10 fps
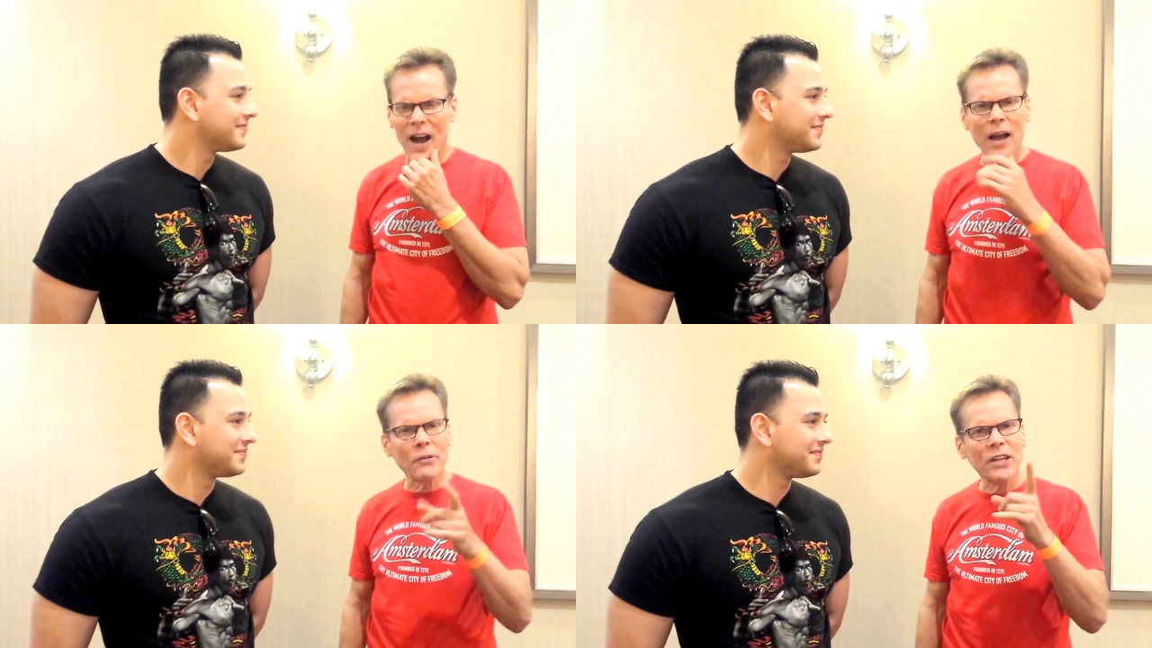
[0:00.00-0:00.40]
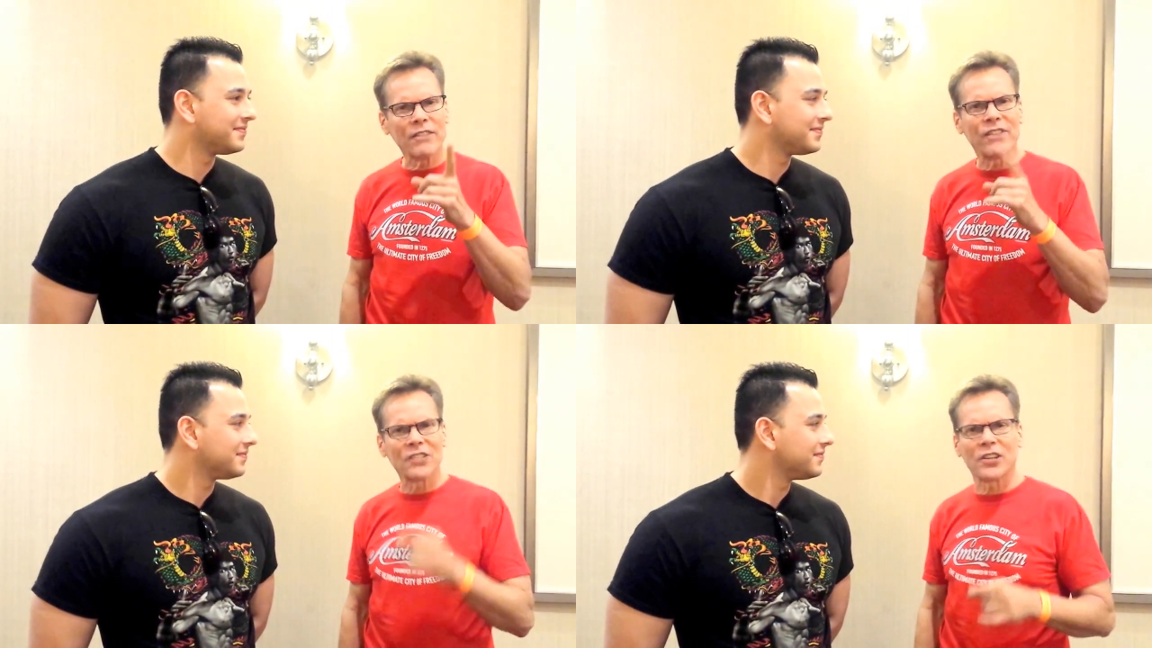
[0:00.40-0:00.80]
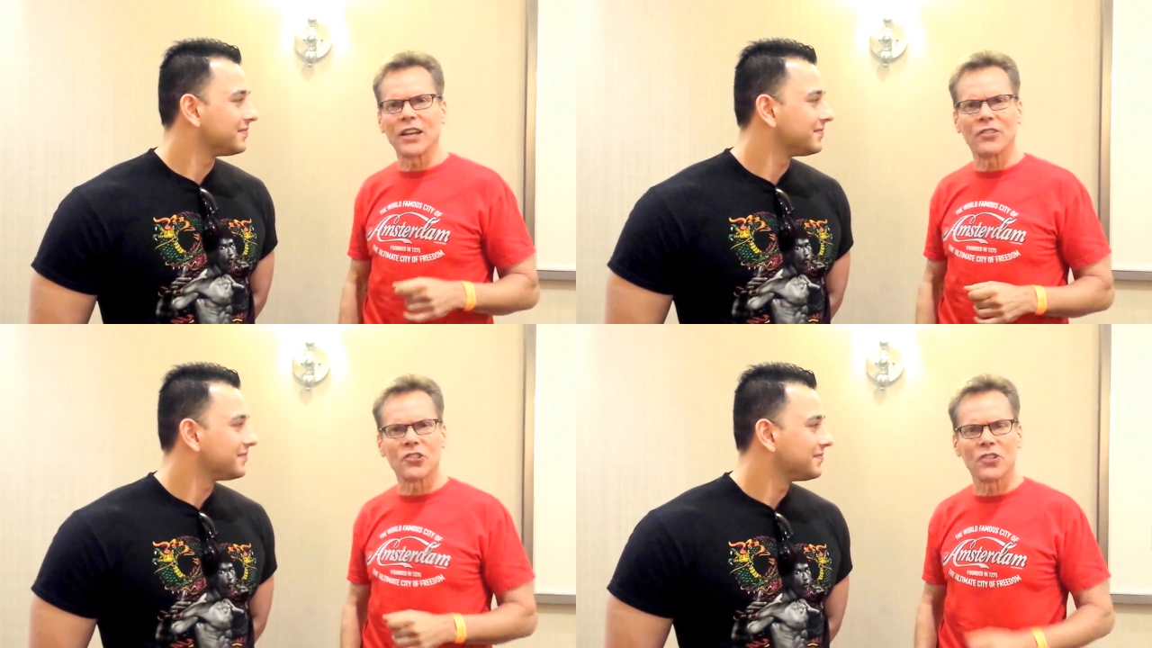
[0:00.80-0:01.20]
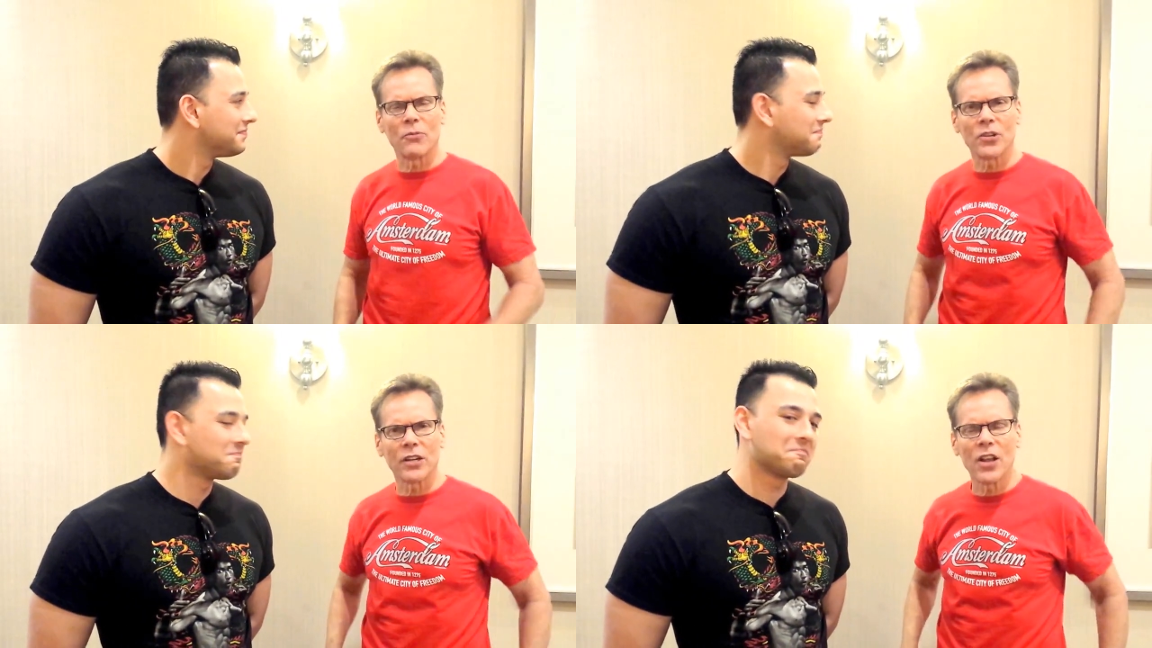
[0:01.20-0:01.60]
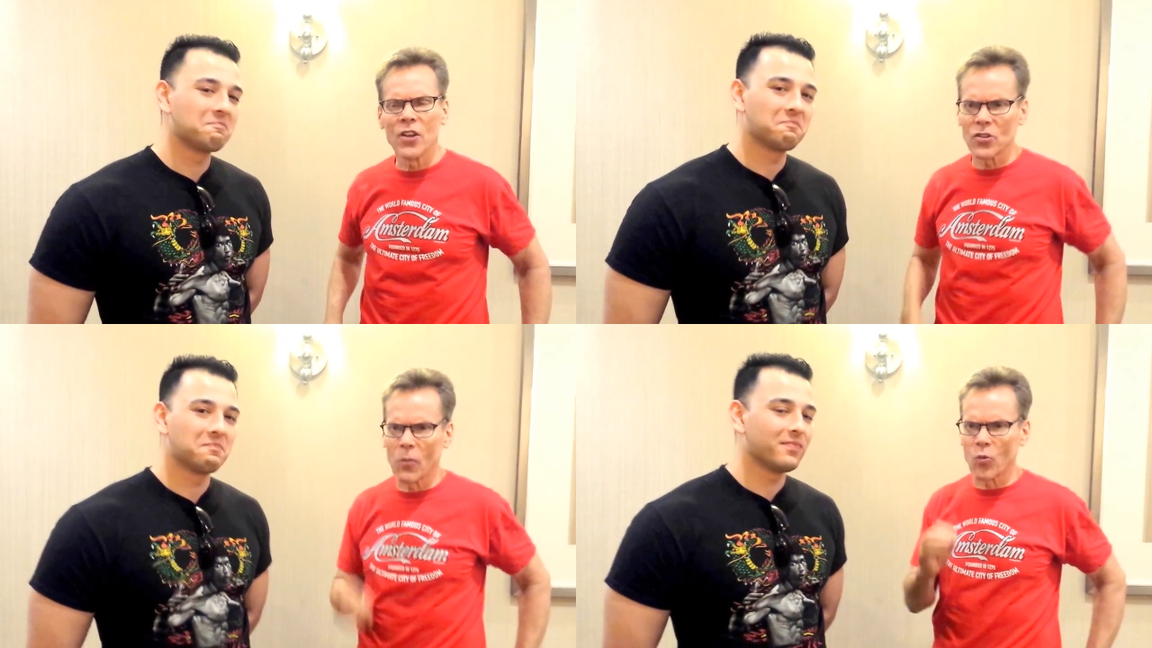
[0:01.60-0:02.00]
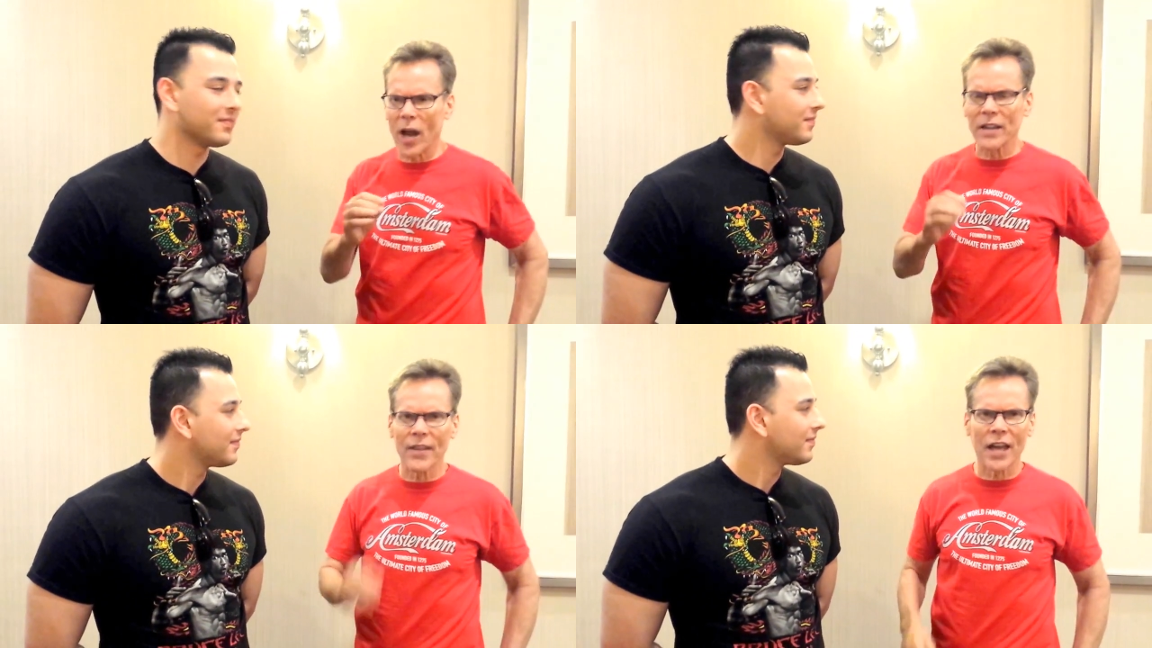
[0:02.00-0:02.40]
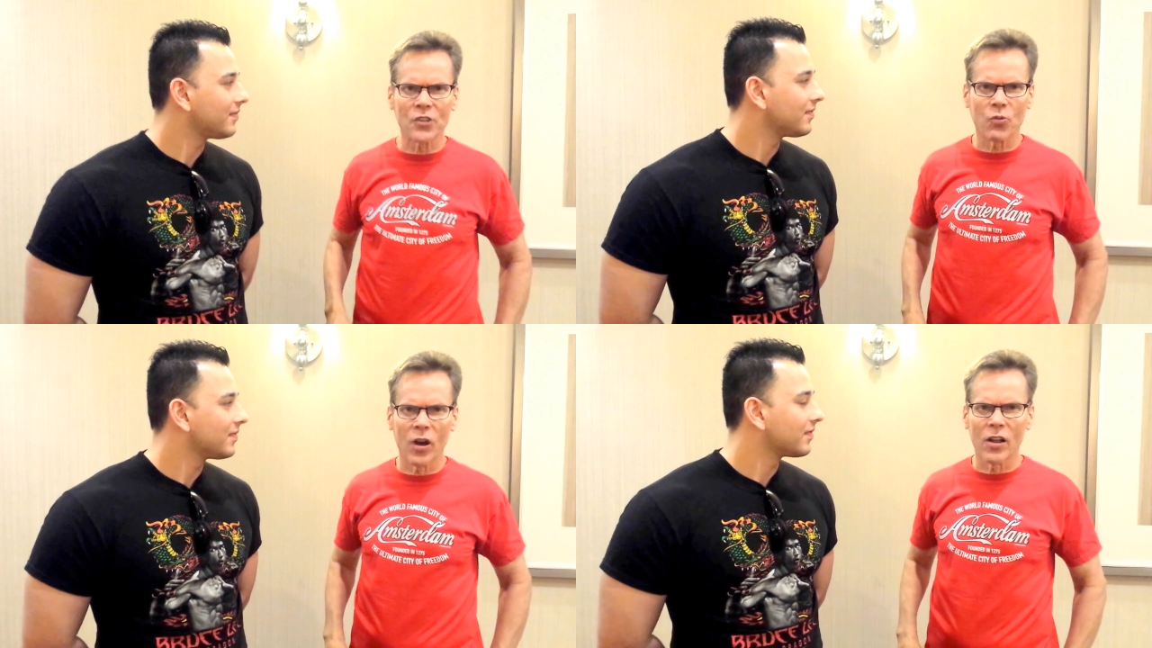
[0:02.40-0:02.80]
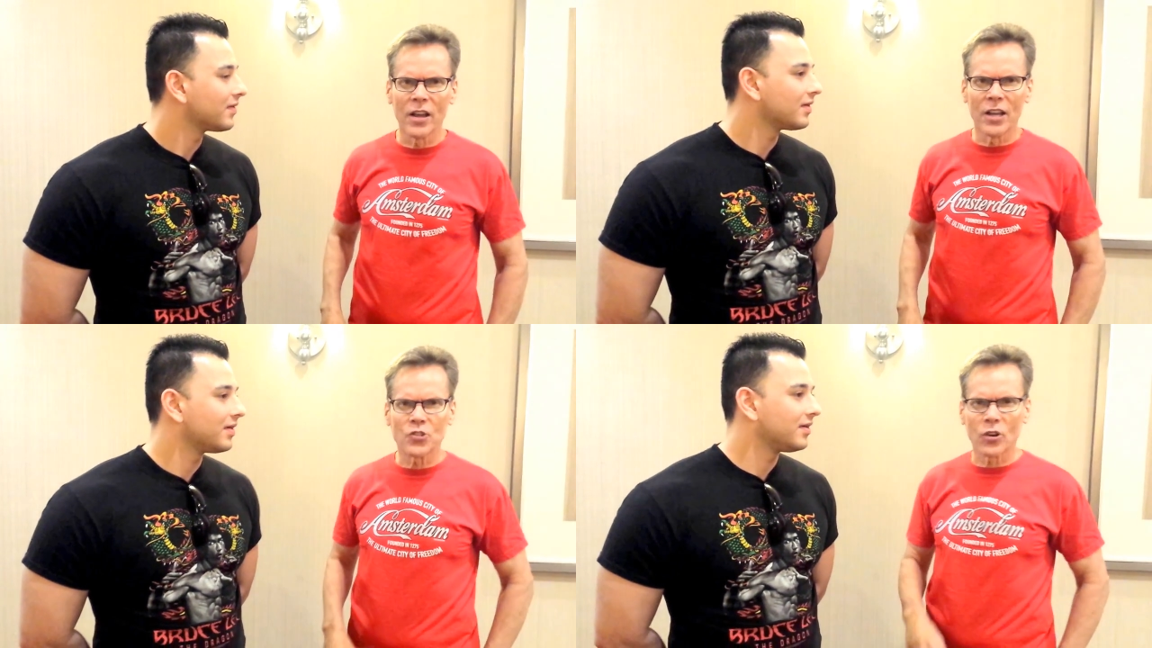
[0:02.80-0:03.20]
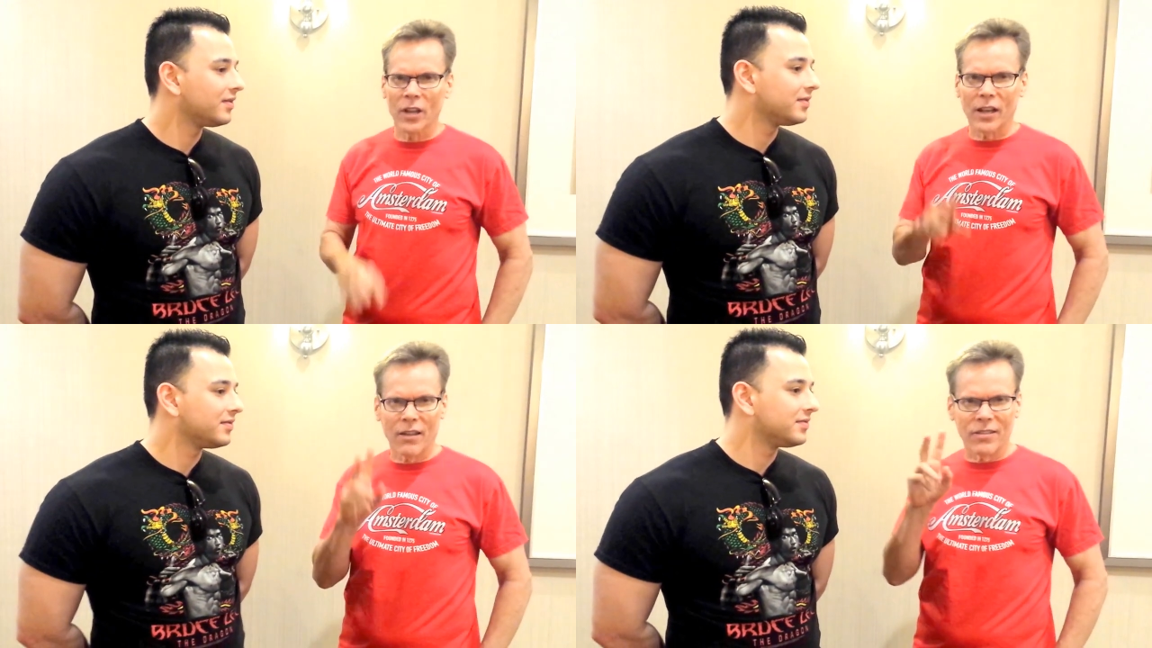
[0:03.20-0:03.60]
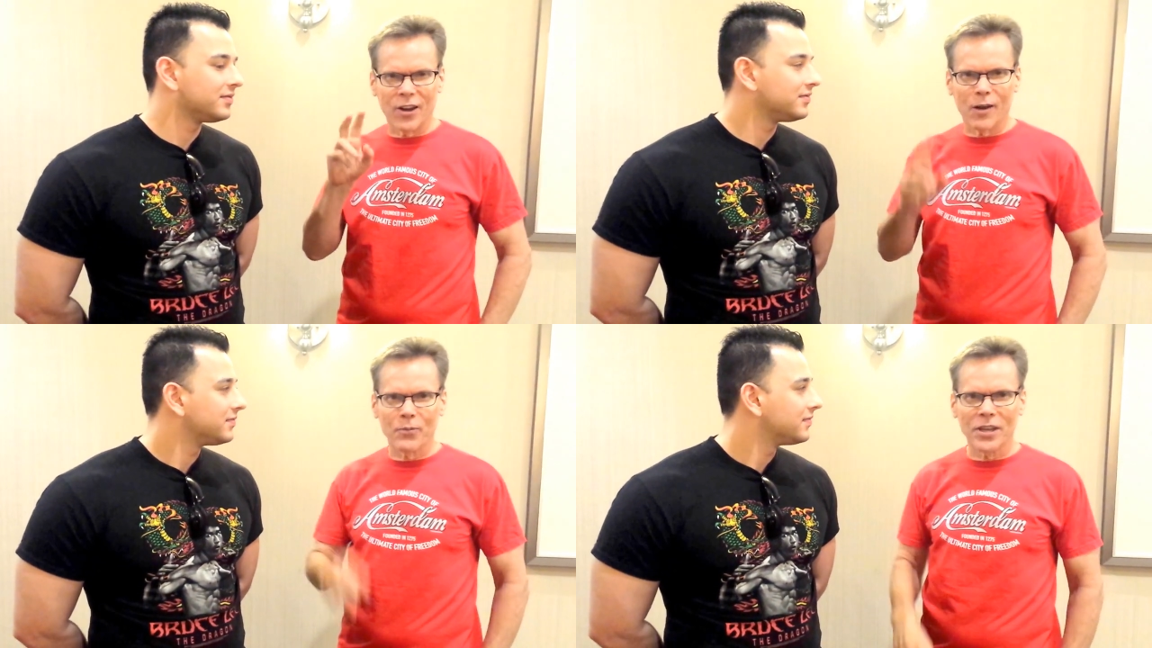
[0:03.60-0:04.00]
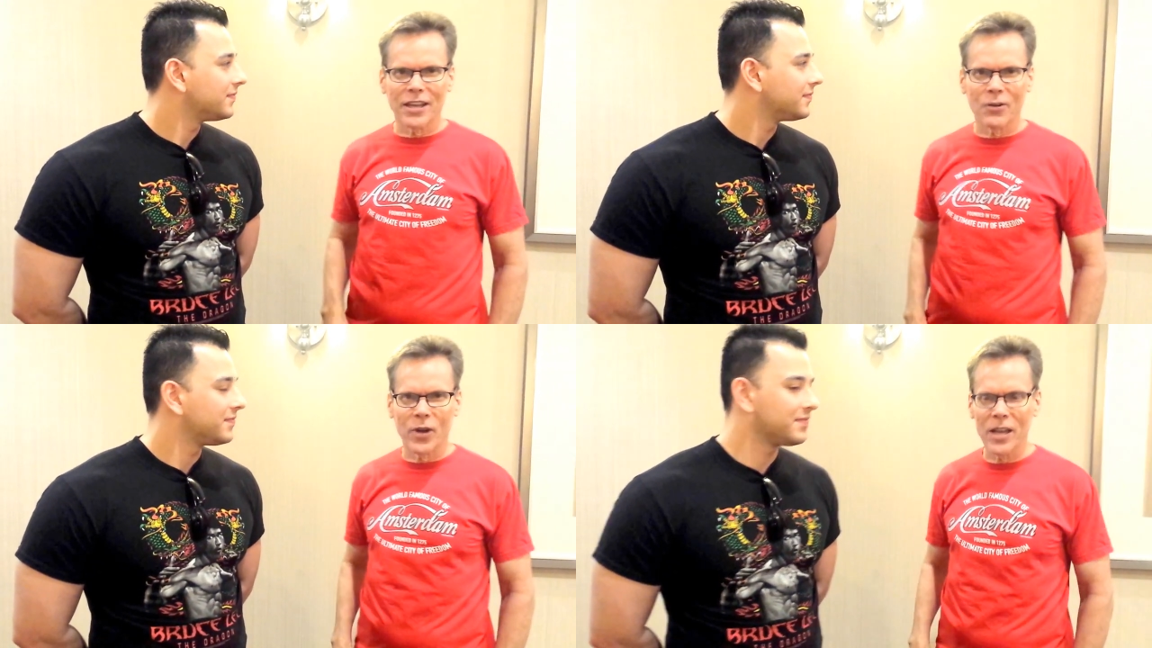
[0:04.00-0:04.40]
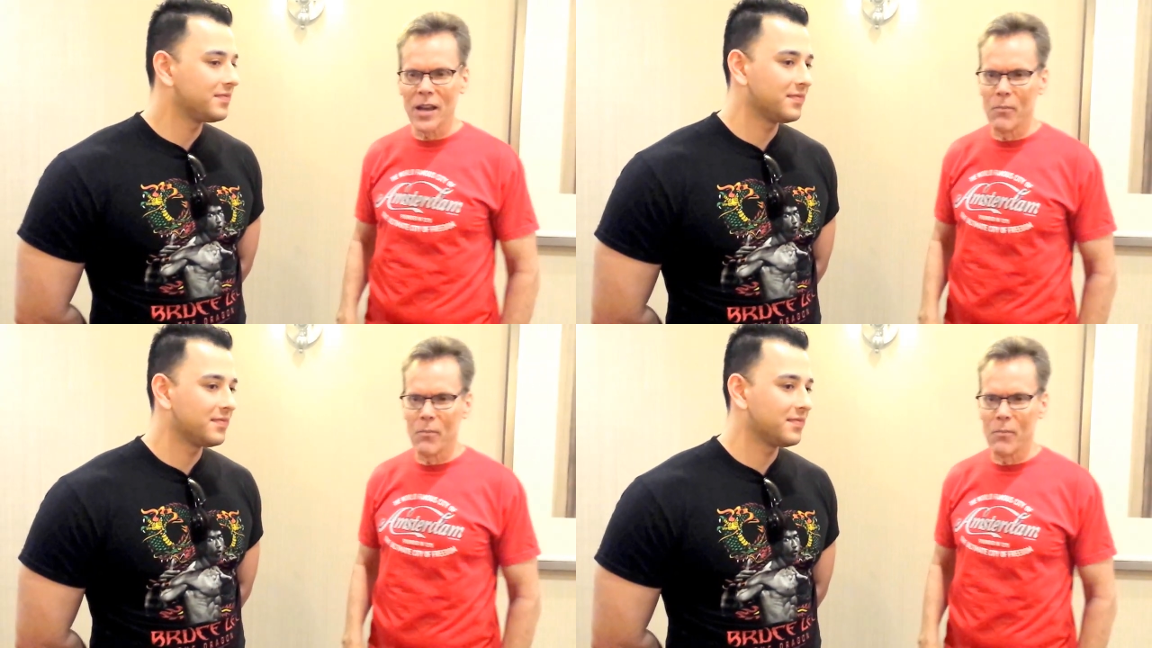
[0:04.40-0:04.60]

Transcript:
Speaker 1: I'm going to investigate this subject. So I'm writing that as well. It's sort of like therapy in a way.